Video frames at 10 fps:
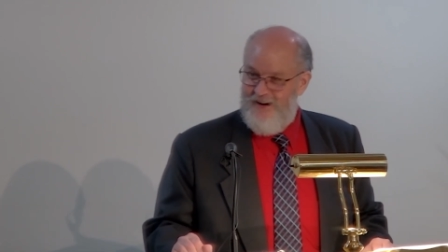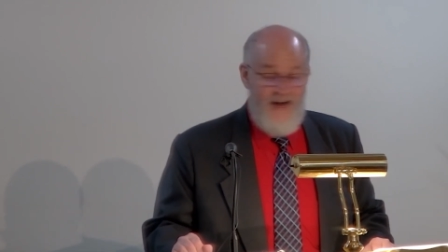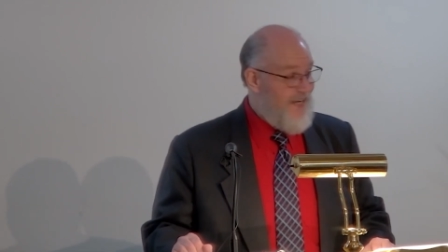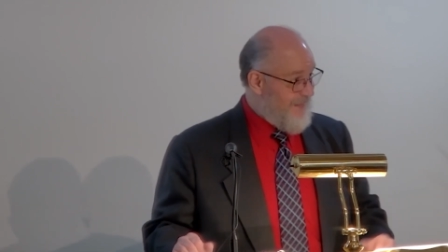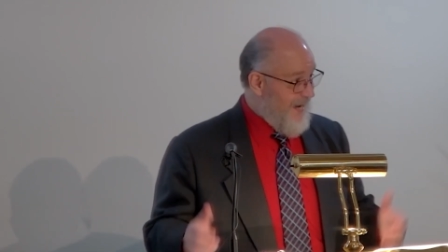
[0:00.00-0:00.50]

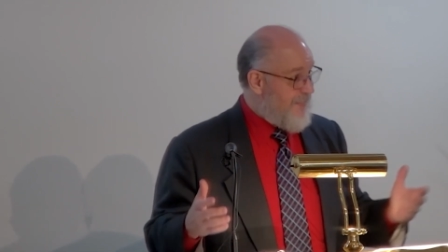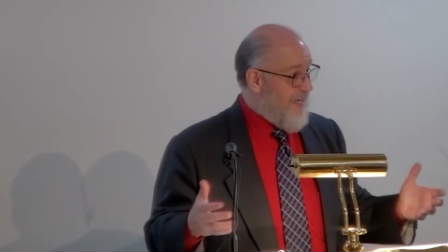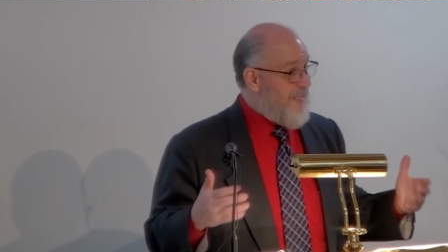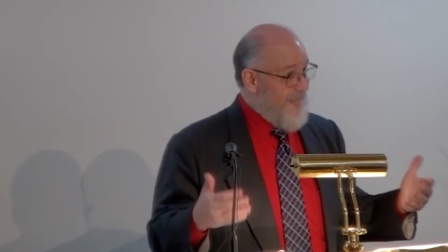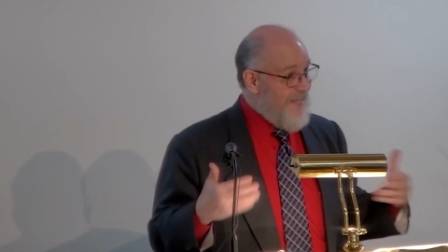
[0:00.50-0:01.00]
Right? That's,
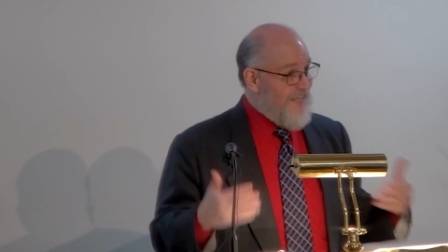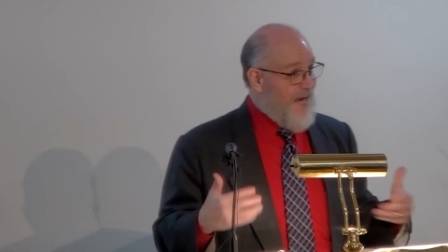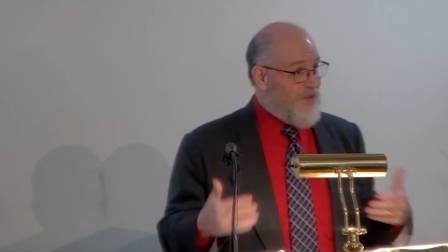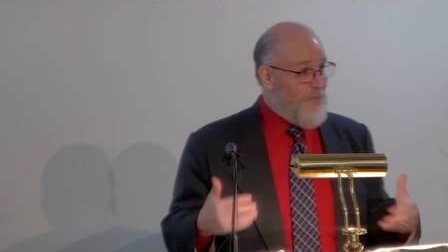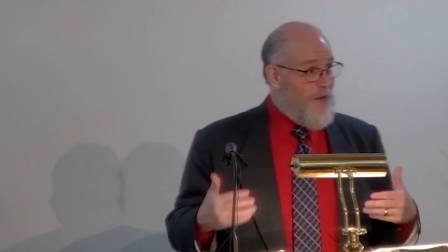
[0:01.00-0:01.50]
that's
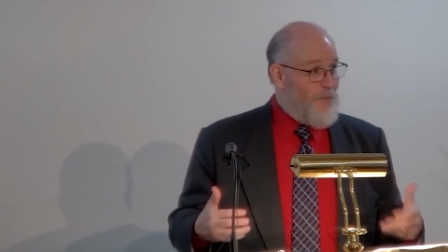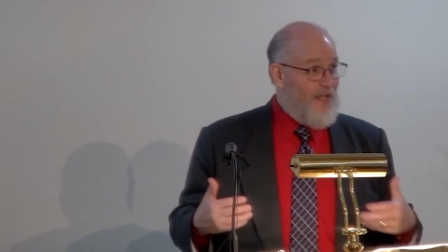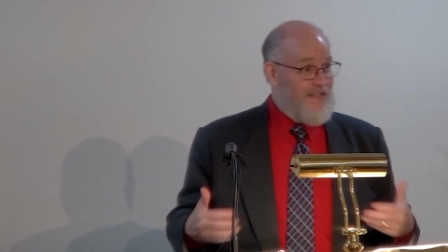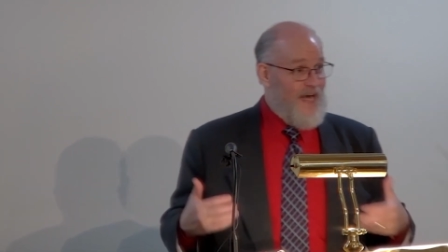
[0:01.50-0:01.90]
how the people